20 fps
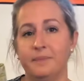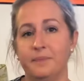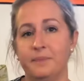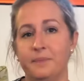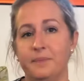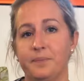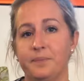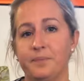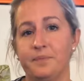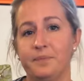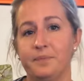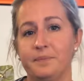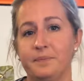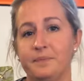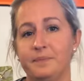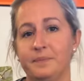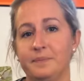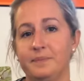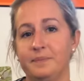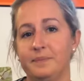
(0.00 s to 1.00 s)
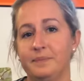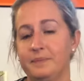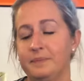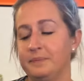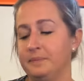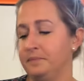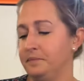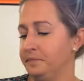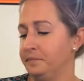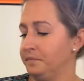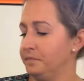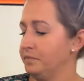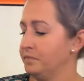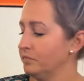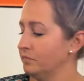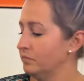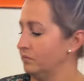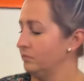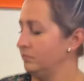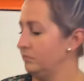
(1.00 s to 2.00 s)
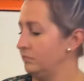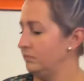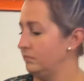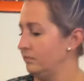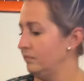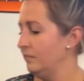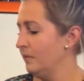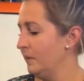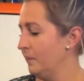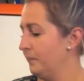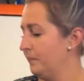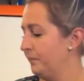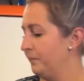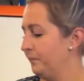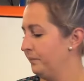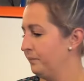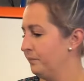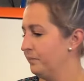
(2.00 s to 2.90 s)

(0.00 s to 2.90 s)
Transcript: (silence)